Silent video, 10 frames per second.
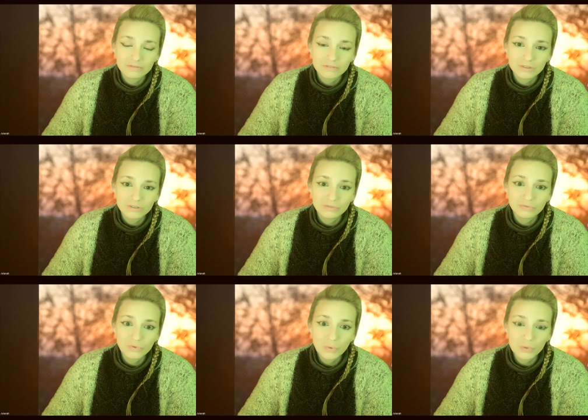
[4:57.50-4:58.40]
the
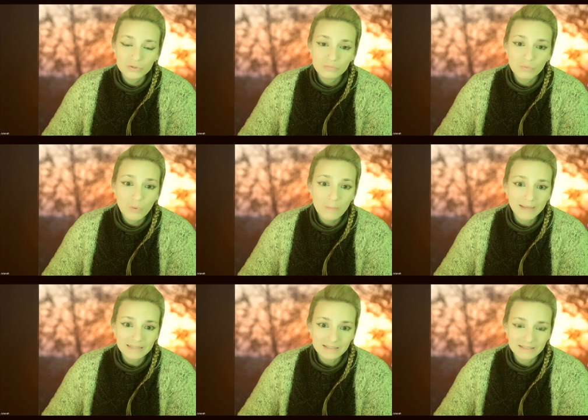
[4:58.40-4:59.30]
false
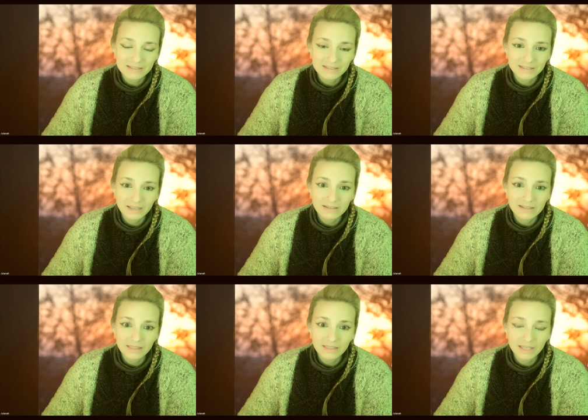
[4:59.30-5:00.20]
moments that
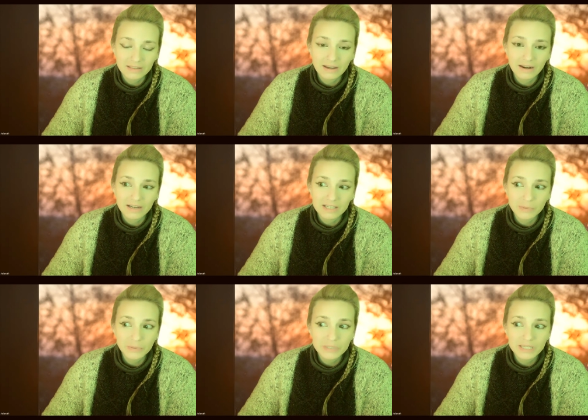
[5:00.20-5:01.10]
they think they are
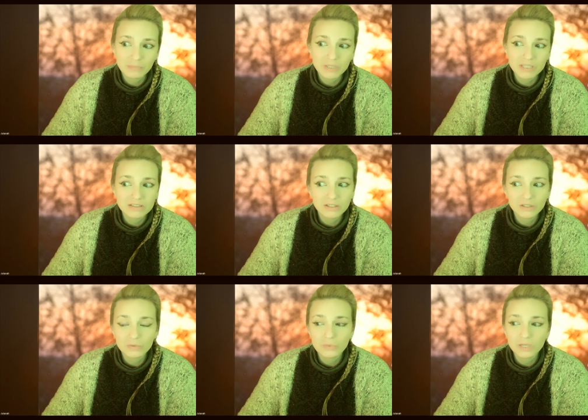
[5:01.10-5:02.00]
experiencing, but it's
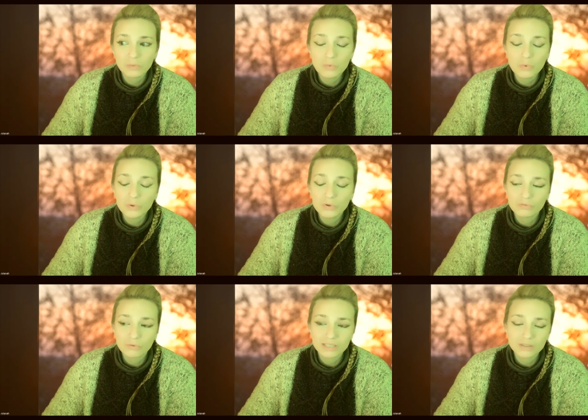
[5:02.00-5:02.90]
not the real root of
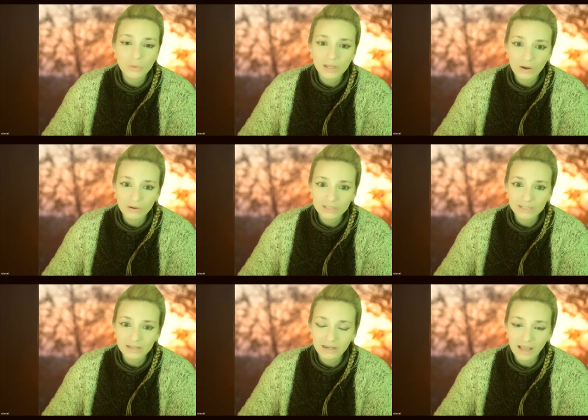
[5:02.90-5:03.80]
what's going on in their